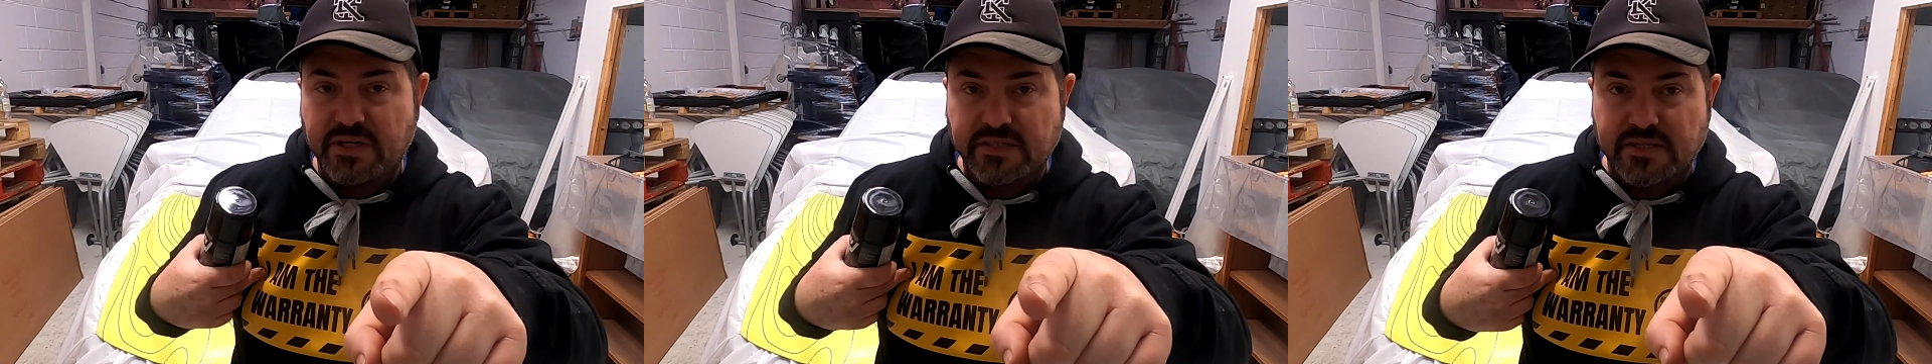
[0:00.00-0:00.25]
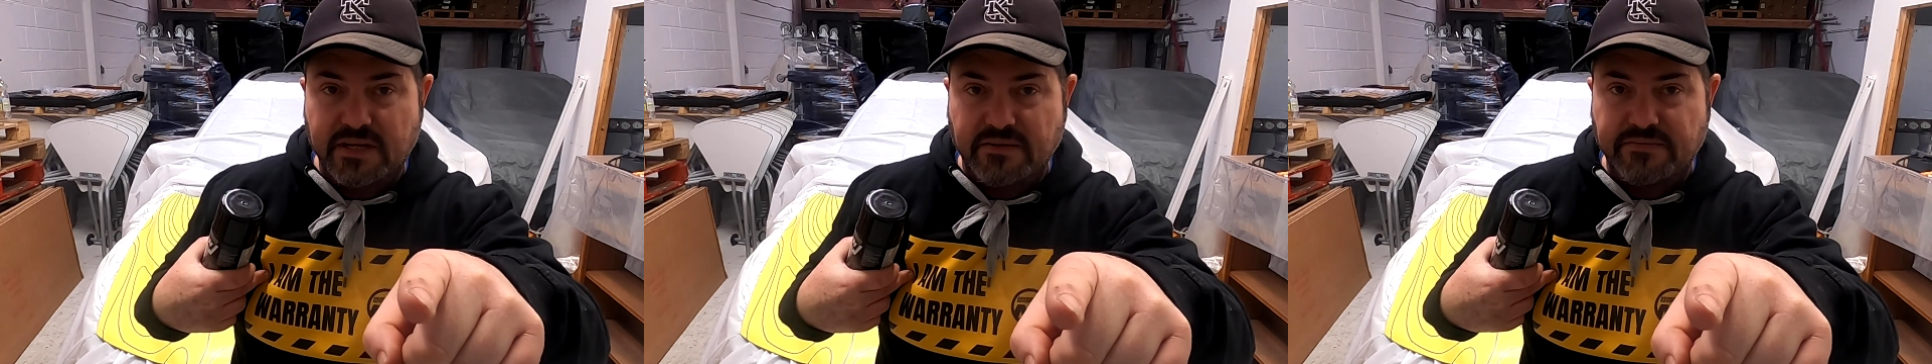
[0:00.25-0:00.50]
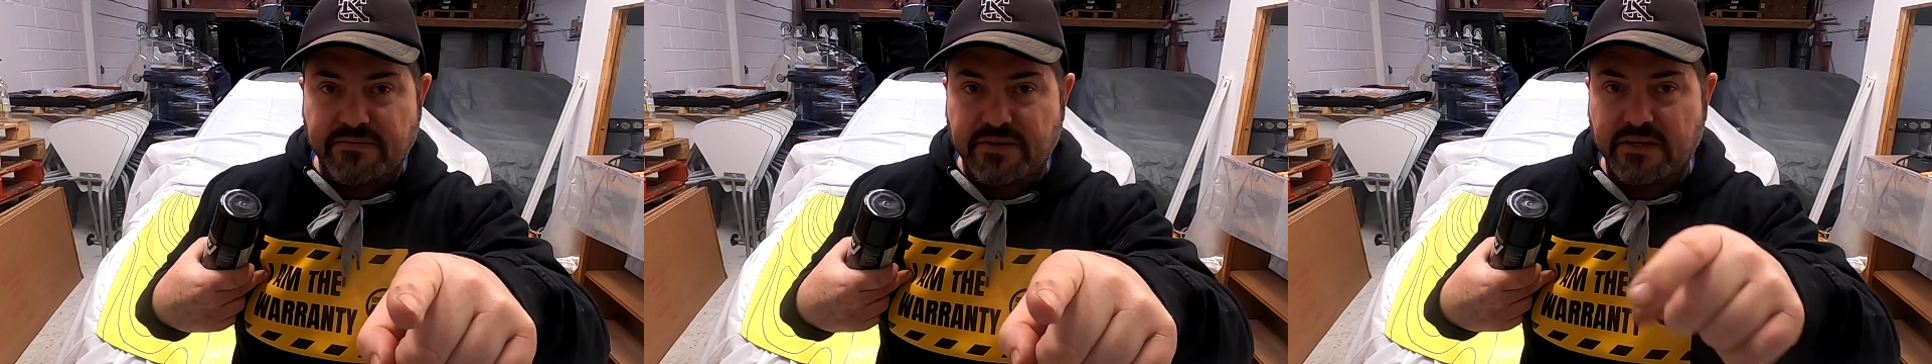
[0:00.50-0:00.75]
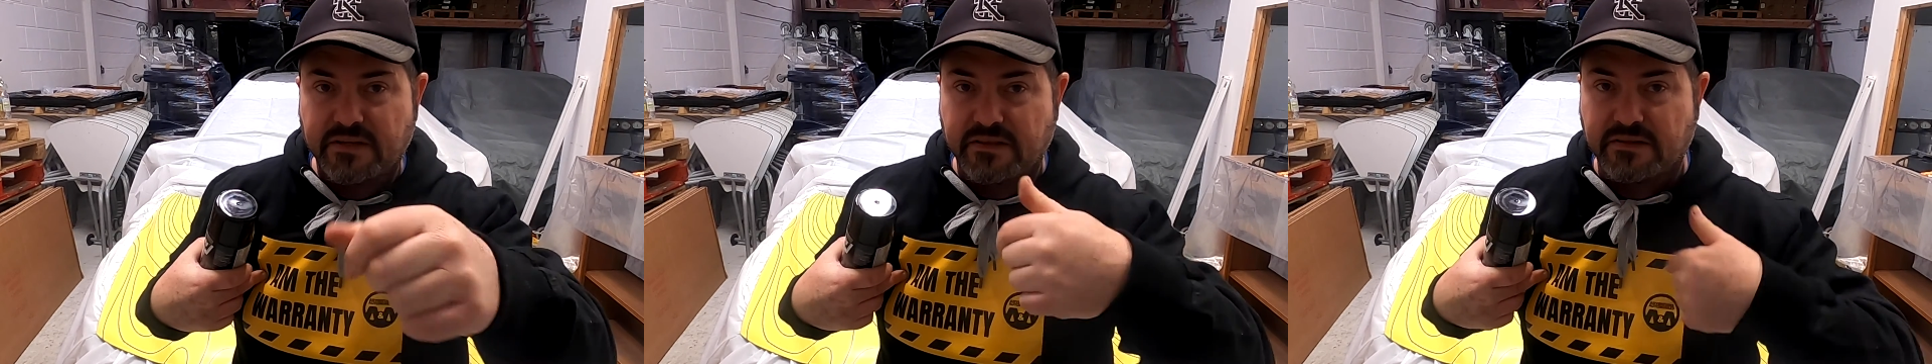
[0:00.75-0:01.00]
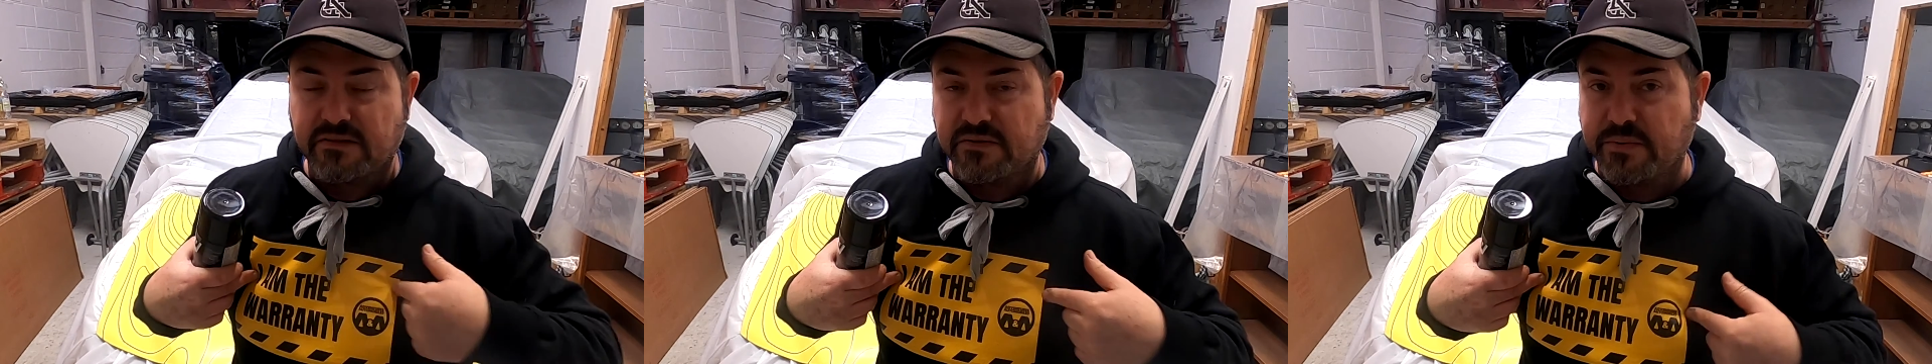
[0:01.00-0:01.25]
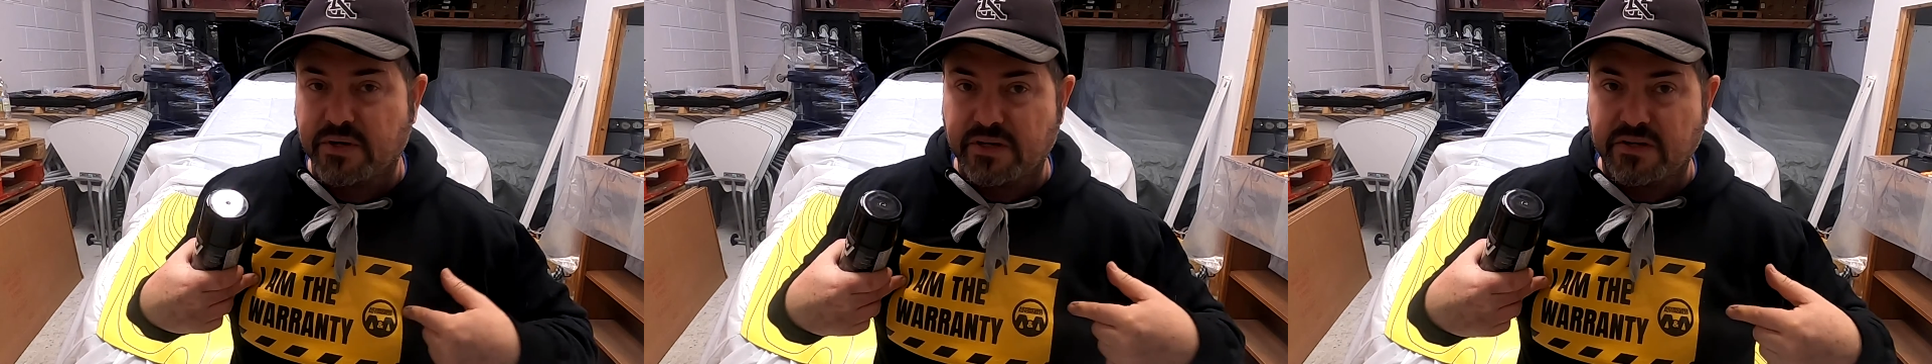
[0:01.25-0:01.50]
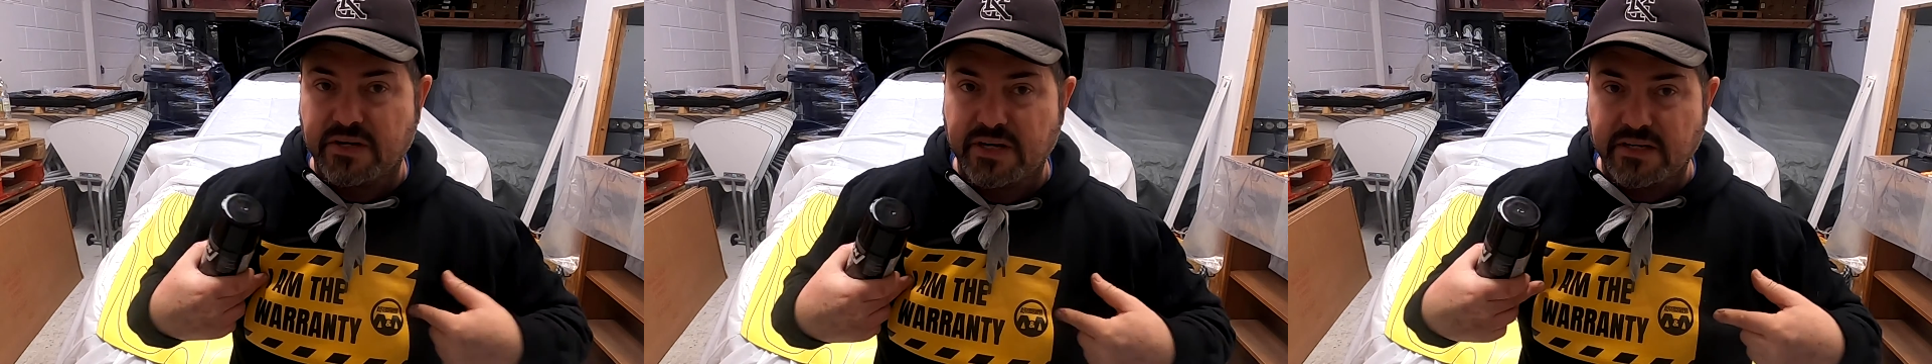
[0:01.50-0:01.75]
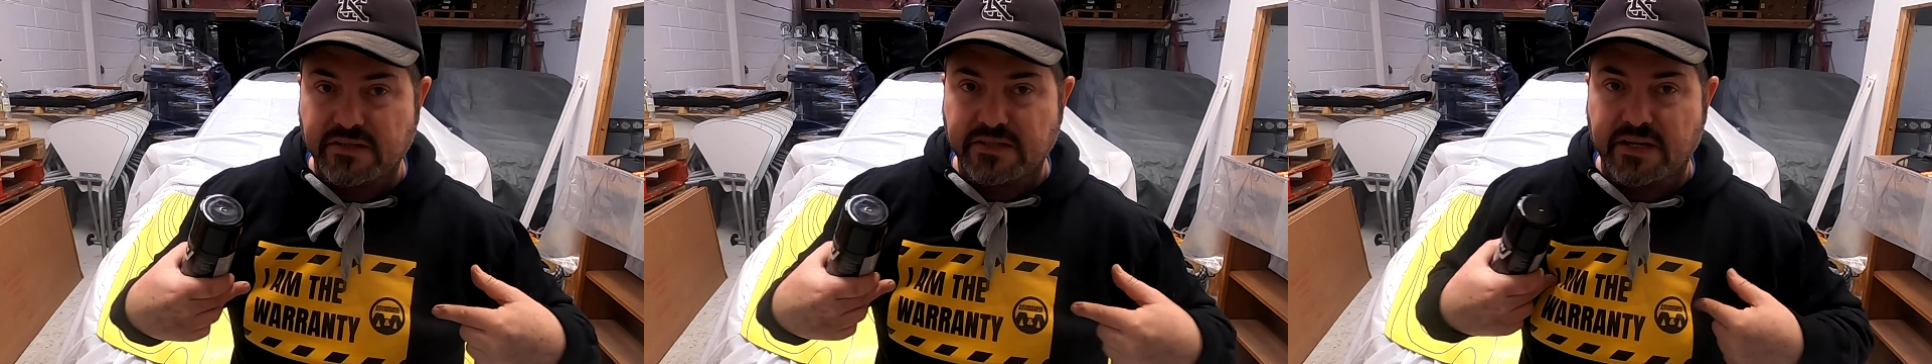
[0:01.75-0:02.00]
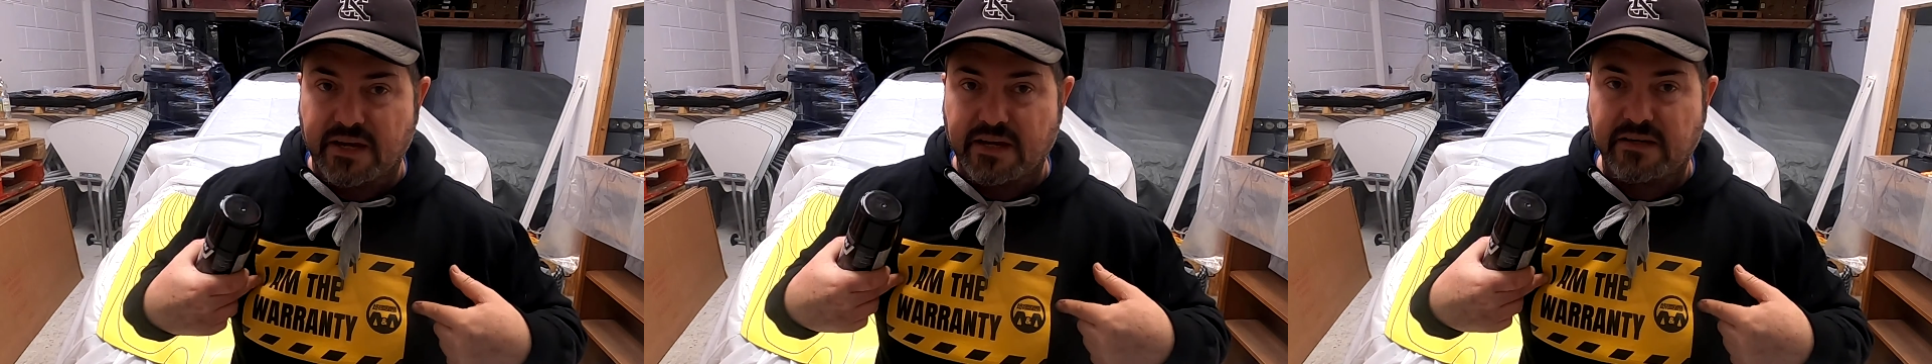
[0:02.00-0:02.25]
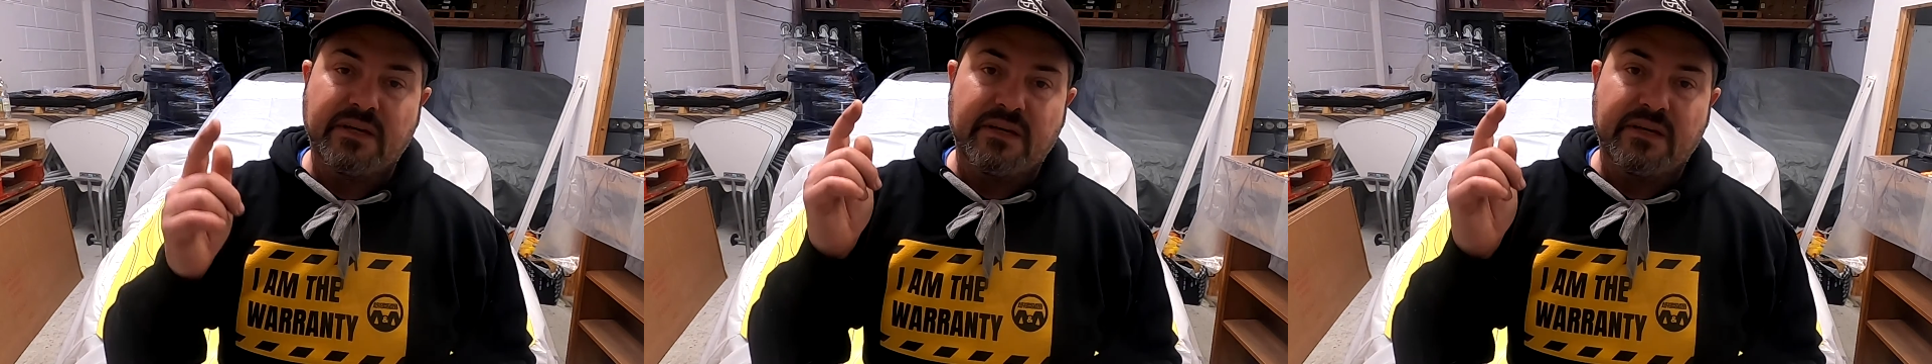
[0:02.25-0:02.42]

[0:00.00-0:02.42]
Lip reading: yourself, this is what you need to get.